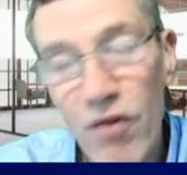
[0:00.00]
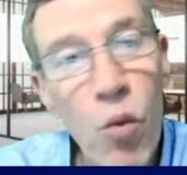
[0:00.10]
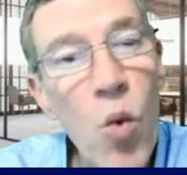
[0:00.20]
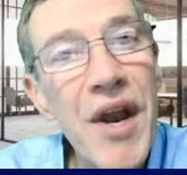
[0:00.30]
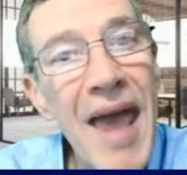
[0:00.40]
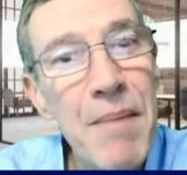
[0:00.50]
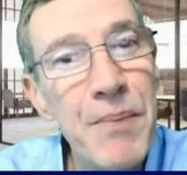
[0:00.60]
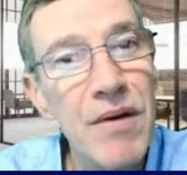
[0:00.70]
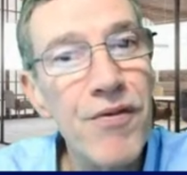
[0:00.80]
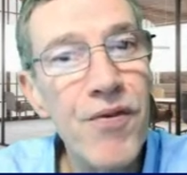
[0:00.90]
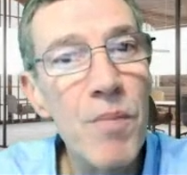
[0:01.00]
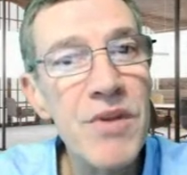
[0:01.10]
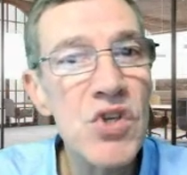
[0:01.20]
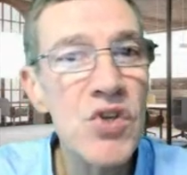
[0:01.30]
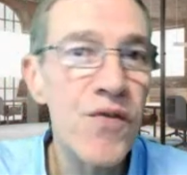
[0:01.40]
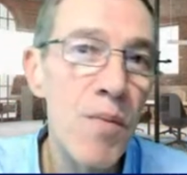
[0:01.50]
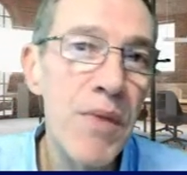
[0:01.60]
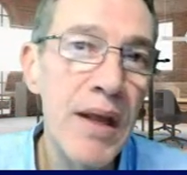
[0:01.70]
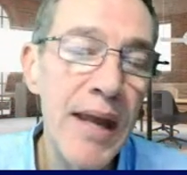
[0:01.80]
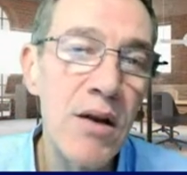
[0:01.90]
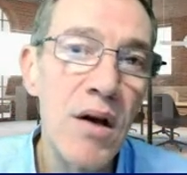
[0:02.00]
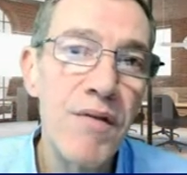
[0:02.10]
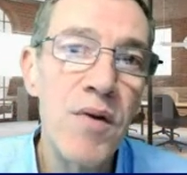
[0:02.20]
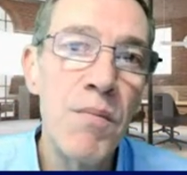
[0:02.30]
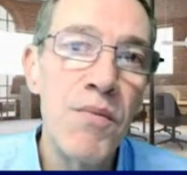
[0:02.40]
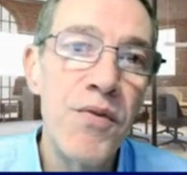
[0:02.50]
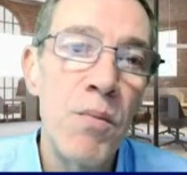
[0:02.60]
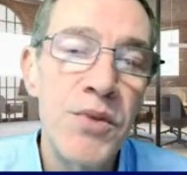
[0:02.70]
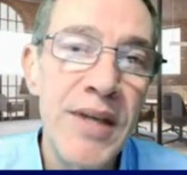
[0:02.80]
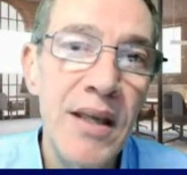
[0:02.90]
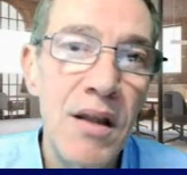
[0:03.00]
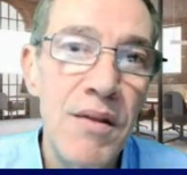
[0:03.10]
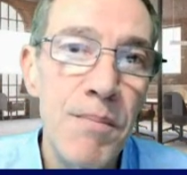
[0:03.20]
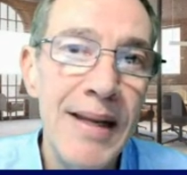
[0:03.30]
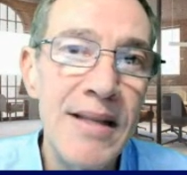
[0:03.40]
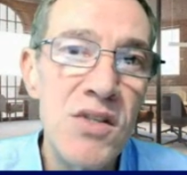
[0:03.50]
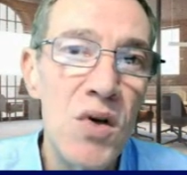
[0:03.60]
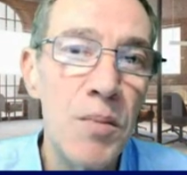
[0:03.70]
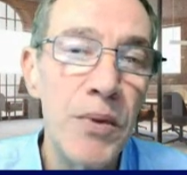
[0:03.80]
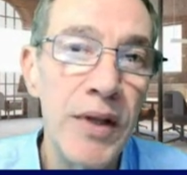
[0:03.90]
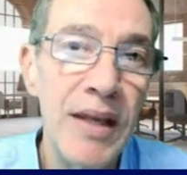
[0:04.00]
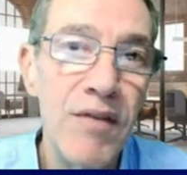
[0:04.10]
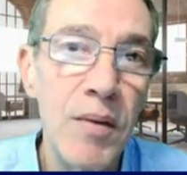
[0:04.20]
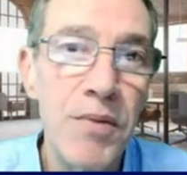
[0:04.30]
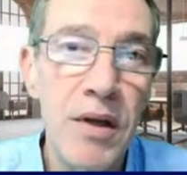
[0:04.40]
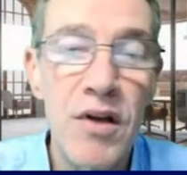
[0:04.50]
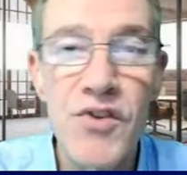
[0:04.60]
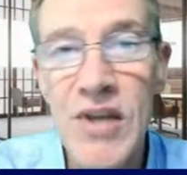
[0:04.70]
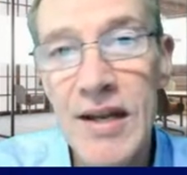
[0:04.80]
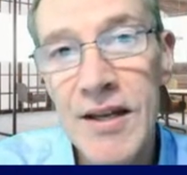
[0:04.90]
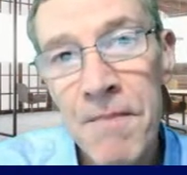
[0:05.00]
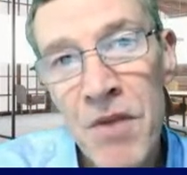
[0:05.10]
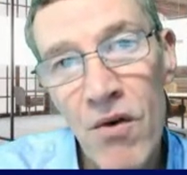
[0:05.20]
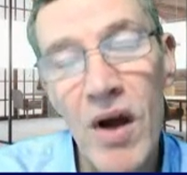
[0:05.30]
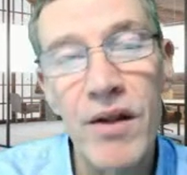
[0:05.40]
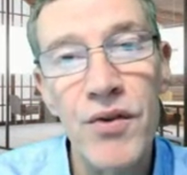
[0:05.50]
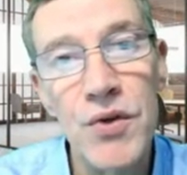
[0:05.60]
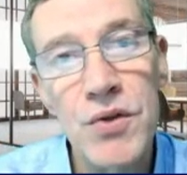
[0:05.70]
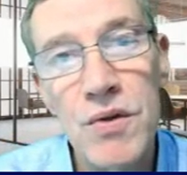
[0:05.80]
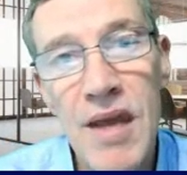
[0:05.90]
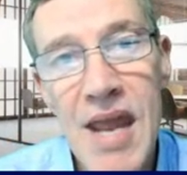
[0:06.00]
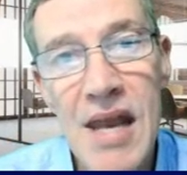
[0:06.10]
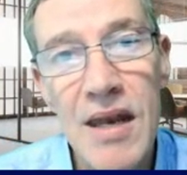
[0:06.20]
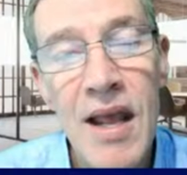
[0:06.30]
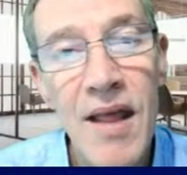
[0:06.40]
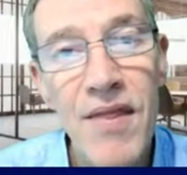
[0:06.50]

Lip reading: what happened from the get-go, from taking the blood sample, giving the consent, right through to the end.